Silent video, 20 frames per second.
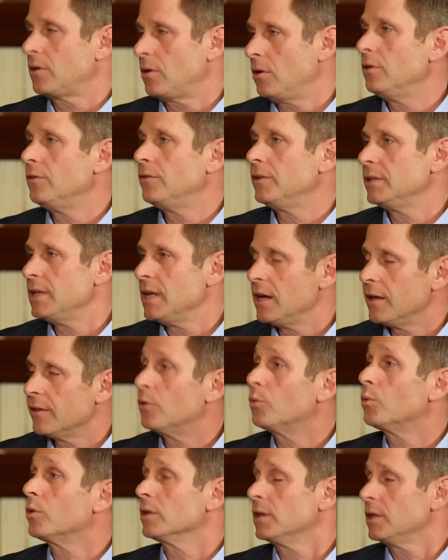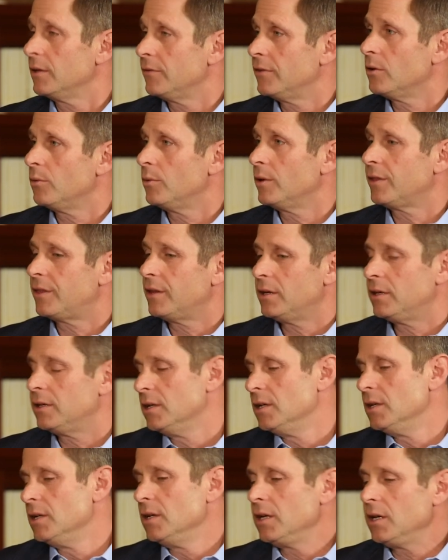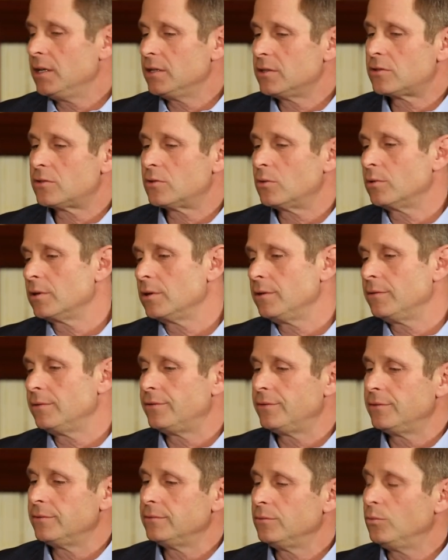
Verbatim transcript: COVID now that we're living with it is sort of